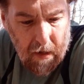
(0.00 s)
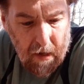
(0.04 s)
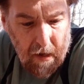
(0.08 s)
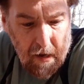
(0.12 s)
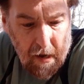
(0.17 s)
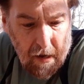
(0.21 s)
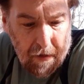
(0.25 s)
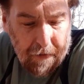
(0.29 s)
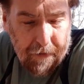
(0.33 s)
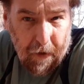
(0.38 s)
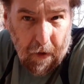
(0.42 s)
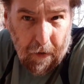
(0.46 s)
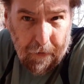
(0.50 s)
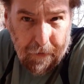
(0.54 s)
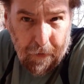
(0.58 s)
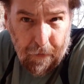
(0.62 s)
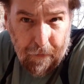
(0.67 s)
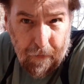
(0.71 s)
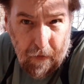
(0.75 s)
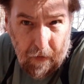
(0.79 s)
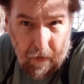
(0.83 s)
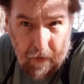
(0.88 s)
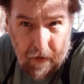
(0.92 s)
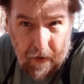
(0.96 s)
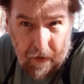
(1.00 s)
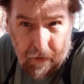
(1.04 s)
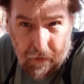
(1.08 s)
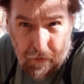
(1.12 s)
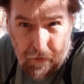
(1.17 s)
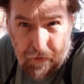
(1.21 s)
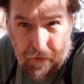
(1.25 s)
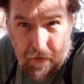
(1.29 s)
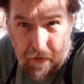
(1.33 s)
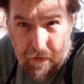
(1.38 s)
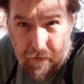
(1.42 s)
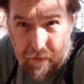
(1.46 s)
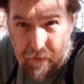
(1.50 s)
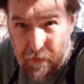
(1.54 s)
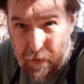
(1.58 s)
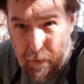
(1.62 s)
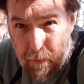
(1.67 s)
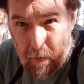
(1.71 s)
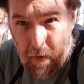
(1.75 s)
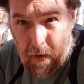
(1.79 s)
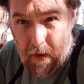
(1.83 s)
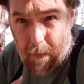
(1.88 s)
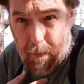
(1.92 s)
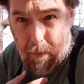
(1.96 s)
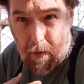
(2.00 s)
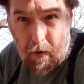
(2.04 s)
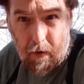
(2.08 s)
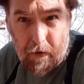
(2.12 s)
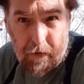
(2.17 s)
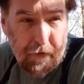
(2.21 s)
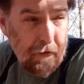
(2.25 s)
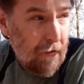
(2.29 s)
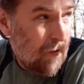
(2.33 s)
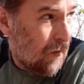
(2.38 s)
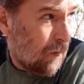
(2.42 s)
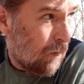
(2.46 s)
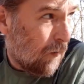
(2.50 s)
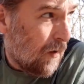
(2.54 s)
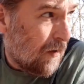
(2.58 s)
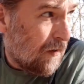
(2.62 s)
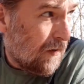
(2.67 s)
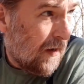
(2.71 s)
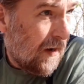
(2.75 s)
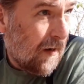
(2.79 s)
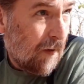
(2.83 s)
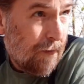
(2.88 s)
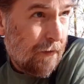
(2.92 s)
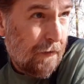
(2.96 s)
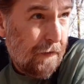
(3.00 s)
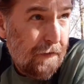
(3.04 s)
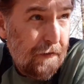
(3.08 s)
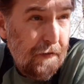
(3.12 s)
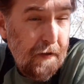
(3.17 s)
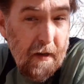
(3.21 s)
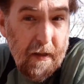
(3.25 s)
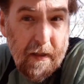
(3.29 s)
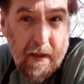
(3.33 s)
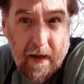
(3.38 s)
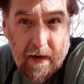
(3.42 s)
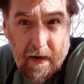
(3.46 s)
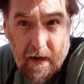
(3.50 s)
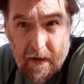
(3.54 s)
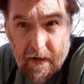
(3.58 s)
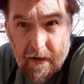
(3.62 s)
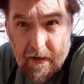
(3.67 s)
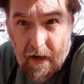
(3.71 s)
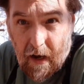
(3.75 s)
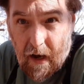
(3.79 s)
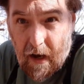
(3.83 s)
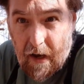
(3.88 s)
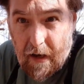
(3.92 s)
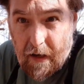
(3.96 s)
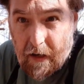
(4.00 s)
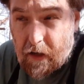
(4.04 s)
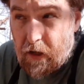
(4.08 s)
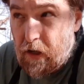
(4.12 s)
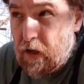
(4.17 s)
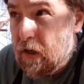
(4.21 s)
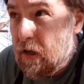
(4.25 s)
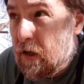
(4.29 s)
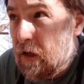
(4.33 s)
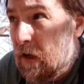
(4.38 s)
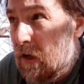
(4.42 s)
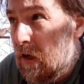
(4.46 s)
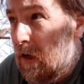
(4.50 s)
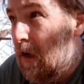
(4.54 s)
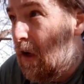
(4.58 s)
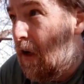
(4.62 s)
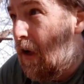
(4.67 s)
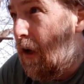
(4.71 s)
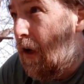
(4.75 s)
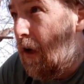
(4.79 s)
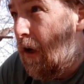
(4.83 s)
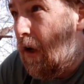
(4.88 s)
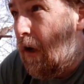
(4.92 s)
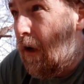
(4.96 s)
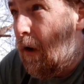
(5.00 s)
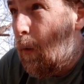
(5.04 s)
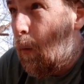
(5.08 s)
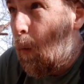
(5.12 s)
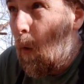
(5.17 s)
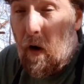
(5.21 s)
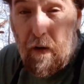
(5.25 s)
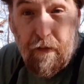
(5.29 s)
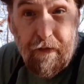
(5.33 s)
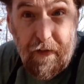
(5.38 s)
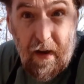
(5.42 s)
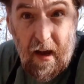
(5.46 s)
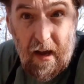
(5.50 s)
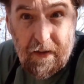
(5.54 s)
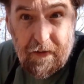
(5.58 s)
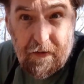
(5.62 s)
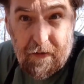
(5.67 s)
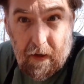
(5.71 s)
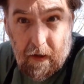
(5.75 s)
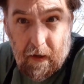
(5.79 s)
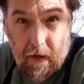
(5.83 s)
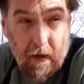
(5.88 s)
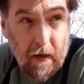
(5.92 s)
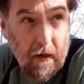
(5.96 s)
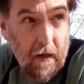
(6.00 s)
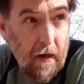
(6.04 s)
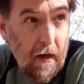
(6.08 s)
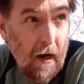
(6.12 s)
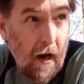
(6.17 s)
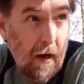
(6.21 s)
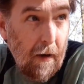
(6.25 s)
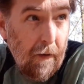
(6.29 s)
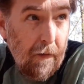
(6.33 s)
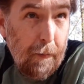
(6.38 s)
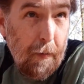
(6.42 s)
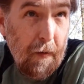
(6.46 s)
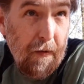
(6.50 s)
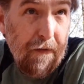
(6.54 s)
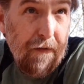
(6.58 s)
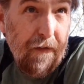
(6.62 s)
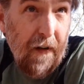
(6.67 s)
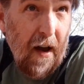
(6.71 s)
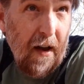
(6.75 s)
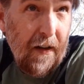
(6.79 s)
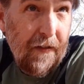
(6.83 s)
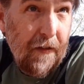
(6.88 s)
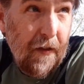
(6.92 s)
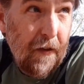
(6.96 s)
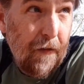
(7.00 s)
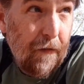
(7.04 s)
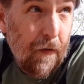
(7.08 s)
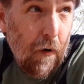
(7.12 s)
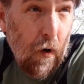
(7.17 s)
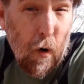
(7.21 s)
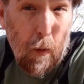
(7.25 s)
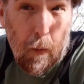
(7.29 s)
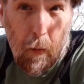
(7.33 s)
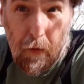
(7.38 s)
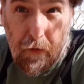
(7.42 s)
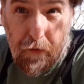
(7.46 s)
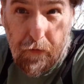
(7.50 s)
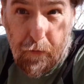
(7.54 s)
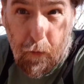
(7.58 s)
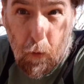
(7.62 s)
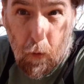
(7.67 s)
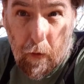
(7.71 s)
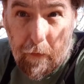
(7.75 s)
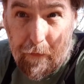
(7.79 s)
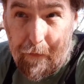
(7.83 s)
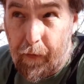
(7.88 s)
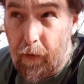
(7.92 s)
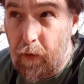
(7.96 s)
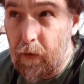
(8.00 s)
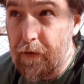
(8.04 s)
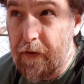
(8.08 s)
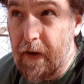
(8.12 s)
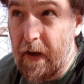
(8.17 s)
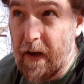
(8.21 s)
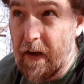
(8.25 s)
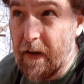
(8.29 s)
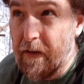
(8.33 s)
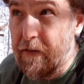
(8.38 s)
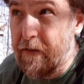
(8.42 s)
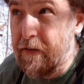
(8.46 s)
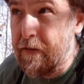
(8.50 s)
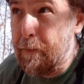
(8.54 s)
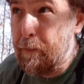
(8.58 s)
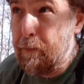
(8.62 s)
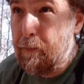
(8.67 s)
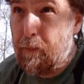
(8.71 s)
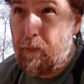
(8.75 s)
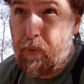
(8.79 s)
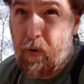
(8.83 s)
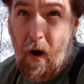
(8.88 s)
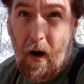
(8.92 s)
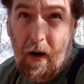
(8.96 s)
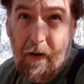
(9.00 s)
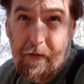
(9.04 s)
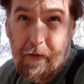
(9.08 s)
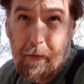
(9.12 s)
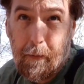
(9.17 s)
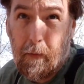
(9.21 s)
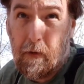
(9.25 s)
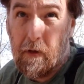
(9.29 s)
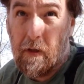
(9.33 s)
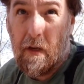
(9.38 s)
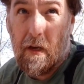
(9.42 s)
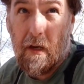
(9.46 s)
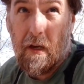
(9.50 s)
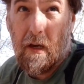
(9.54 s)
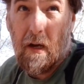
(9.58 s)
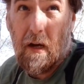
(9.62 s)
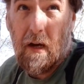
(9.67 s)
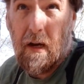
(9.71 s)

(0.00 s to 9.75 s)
it's also very interesting to me personally right now to see that I can hike while fasting. I've been fasting for almost 4 full days, approximately